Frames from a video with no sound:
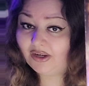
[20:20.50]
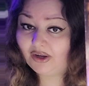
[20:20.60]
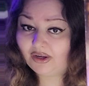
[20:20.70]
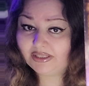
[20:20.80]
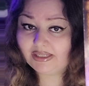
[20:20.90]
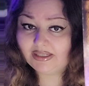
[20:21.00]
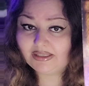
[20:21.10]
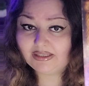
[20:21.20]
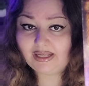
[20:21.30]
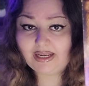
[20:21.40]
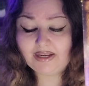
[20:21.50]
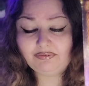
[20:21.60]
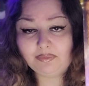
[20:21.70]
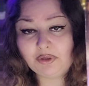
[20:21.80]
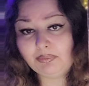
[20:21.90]
causing a delay
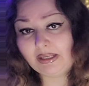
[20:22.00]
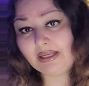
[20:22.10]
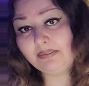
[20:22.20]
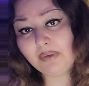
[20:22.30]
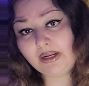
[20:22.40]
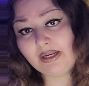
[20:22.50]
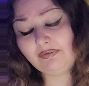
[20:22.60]
from you making money,